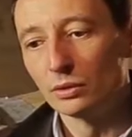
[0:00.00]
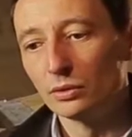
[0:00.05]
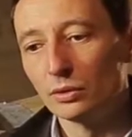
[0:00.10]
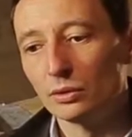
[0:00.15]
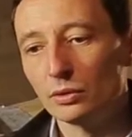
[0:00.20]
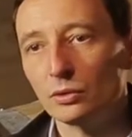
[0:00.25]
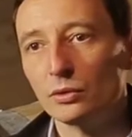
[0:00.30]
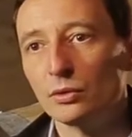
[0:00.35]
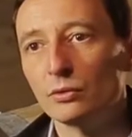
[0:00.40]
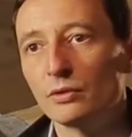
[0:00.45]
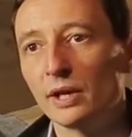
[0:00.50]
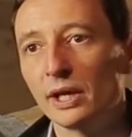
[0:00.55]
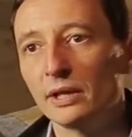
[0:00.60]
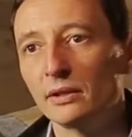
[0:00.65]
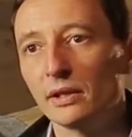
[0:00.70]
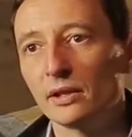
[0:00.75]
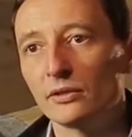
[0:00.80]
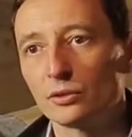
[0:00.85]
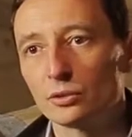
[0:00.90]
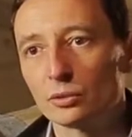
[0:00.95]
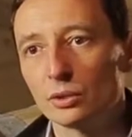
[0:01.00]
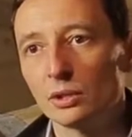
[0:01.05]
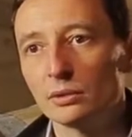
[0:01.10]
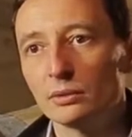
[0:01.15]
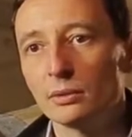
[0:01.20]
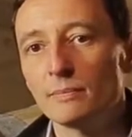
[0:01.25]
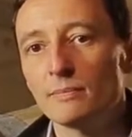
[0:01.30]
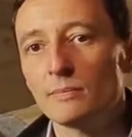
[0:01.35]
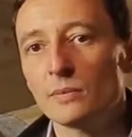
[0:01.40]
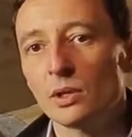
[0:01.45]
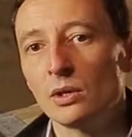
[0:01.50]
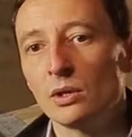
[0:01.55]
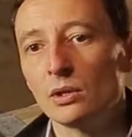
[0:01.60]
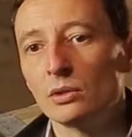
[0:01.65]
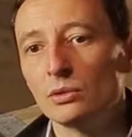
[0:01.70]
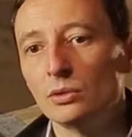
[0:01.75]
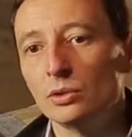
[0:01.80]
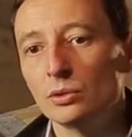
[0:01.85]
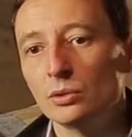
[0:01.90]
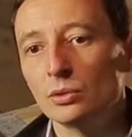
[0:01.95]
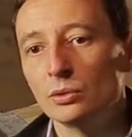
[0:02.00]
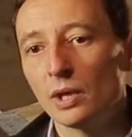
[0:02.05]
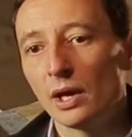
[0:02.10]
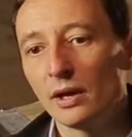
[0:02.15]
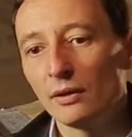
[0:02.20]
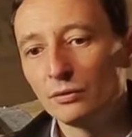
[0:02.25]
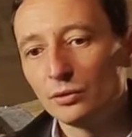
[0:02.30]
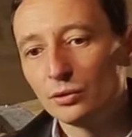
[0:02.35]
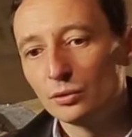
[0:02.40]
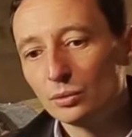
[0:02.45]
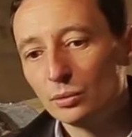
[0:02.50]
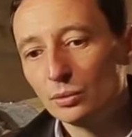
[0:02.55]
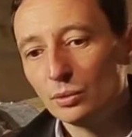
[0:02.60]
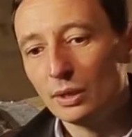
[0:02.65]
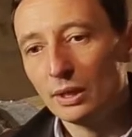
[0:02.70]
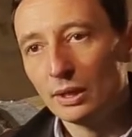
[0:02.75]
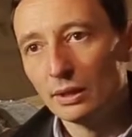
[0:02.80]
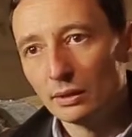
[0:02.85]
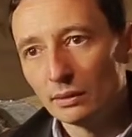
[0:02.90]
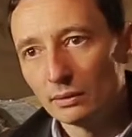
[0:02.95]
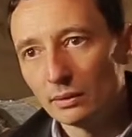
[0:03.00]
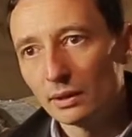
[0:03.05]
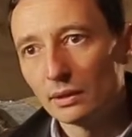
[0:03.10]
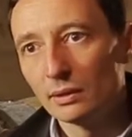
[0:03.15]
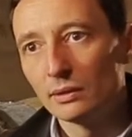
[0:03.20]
the vine has grown, you have to